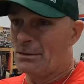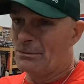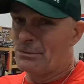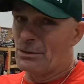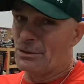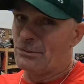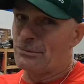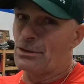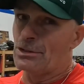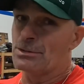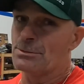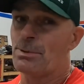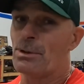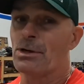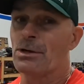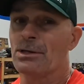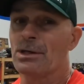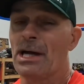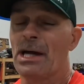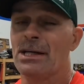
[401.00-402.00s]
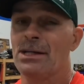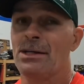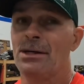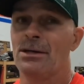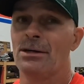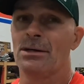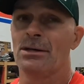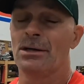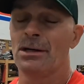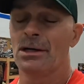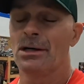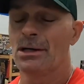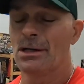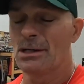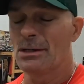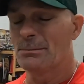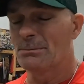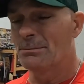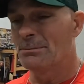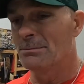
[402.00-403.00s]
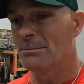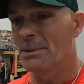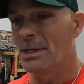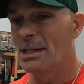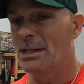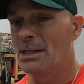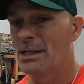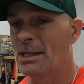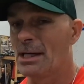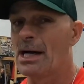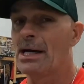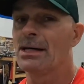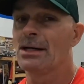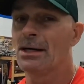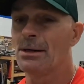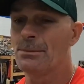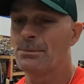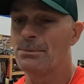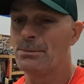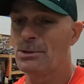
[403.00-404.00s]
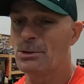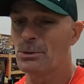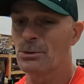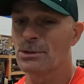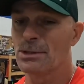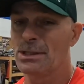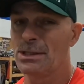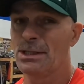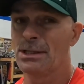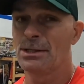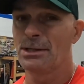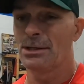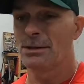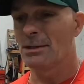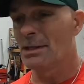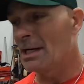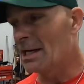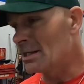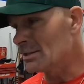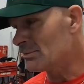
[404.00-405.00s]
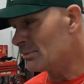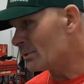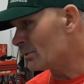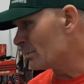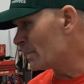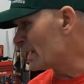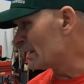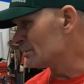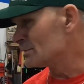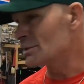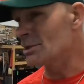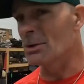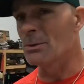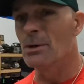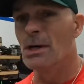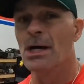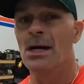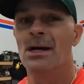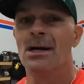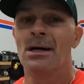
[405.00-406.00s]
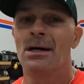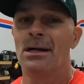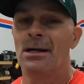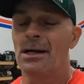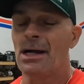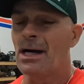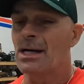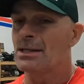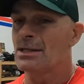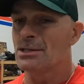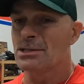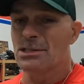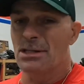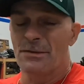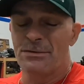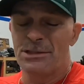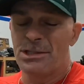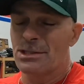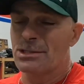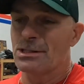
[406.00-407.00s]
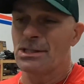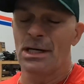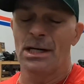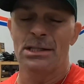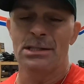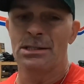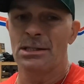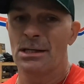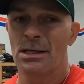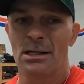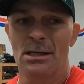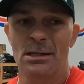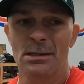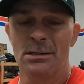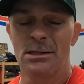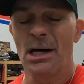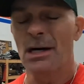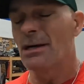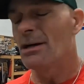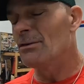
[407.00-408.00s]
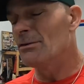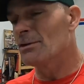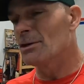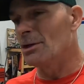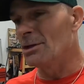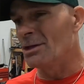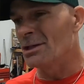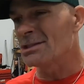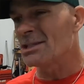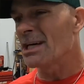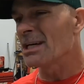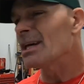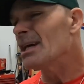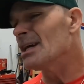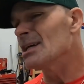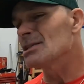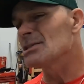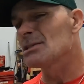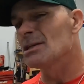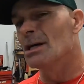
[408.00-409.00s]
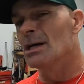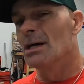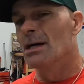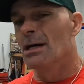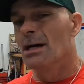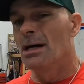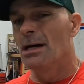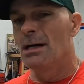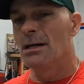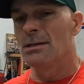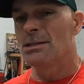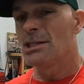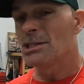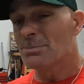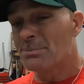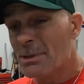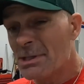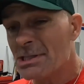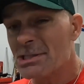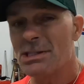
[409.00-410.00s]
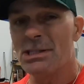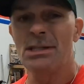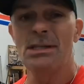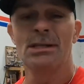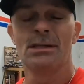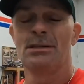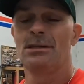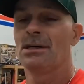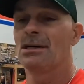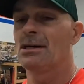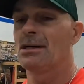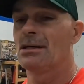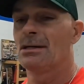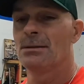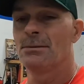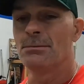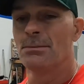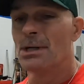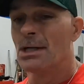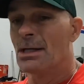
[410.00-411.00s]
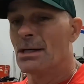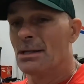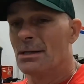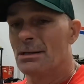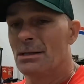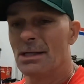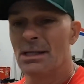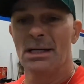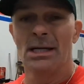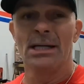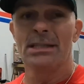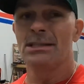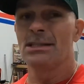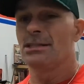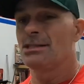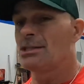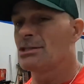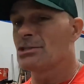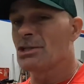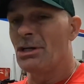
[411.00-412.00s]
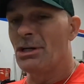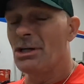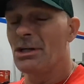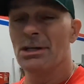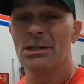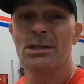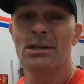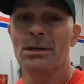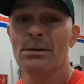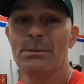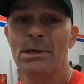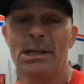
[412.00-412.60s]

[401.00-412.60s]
for the first part of that year. And then I helped toward the end there, the last 4 rounds. So a lot of this stuff just got not overlooked, I guess, just busy and neglected just to look, you know what I